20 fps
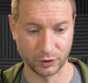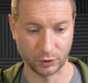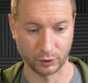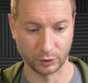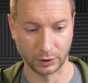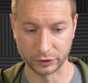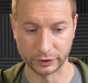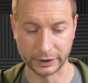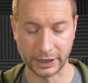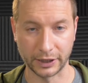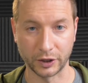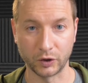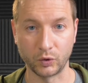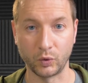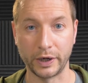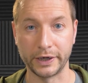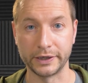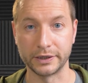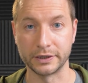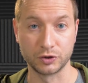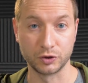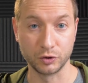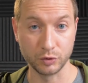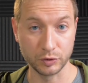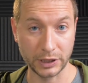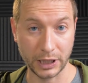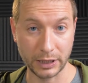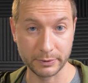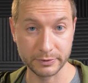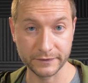total. Not quite two
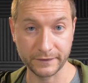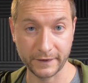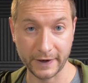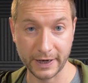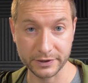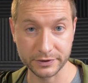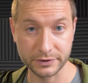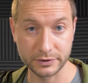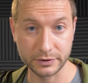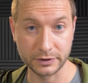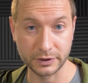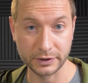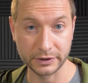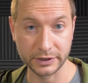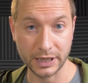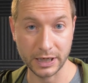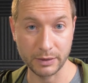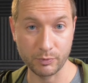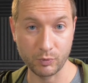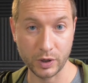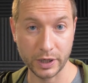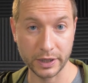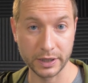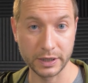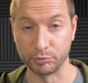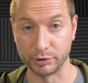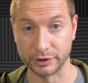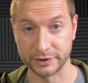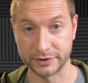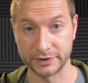times faster on the M1,
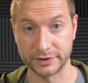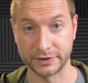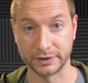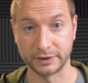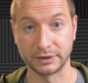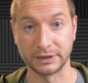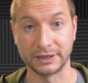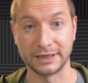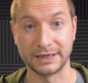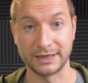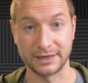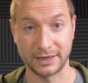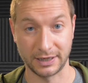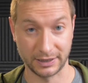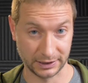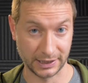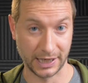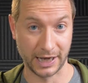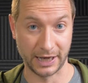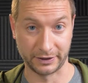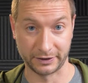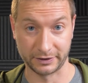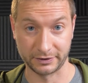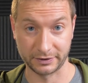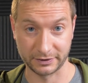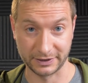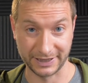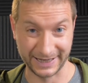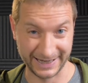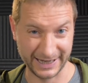but still a lot
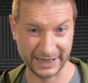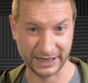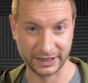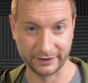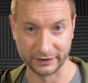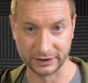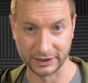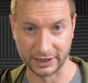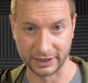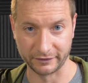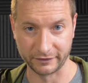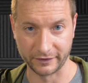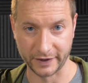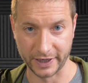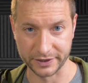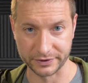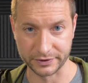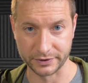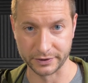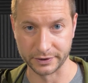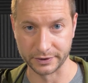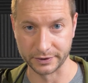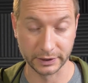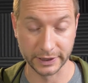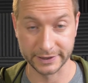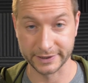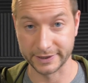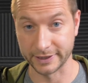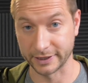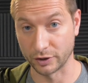a heck of a lot faster.
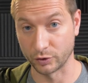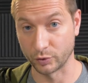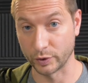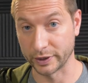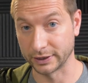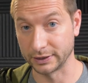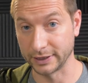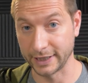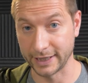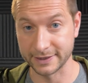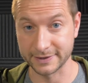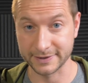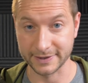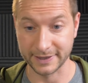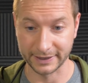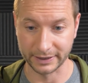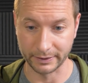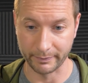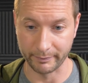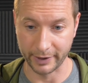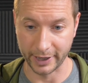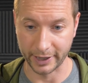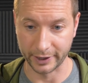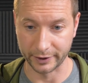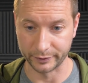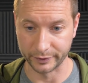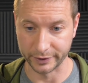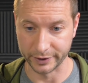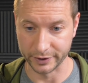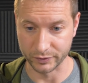Let's take a quick glance at the
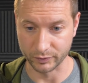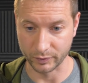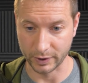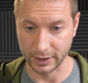battery as